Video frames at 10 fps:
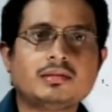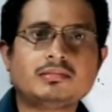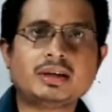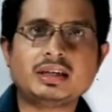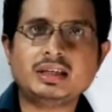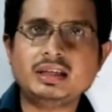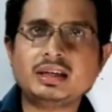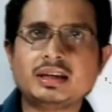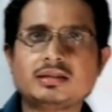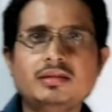But in
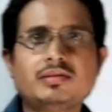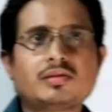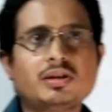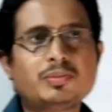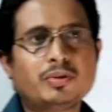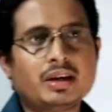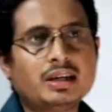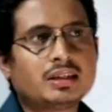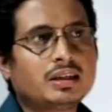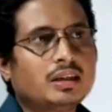case of cross
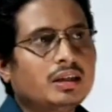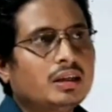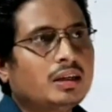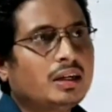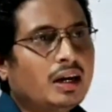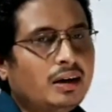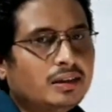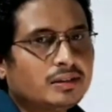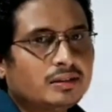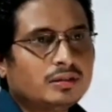product, their
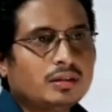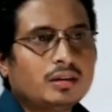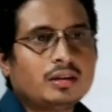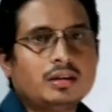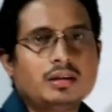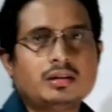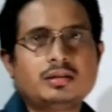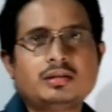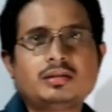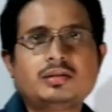
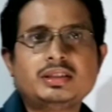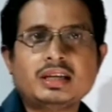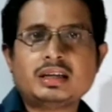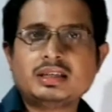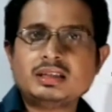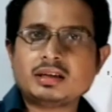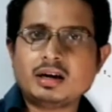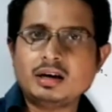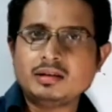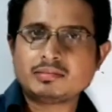result is
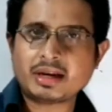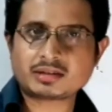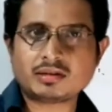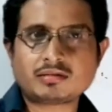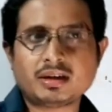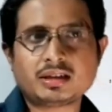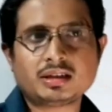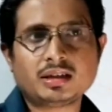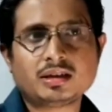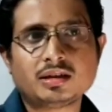a vector
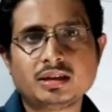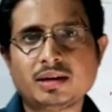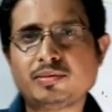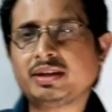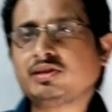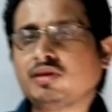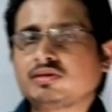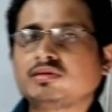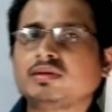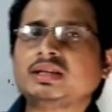quantity. Therefore, it is
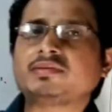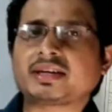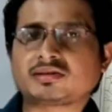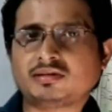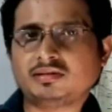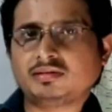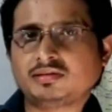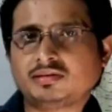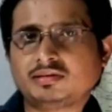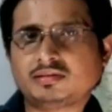also known as vector
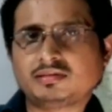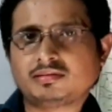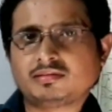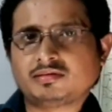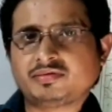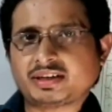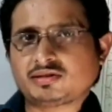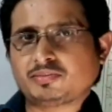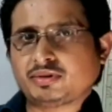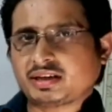
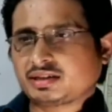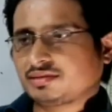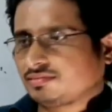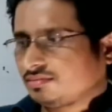product.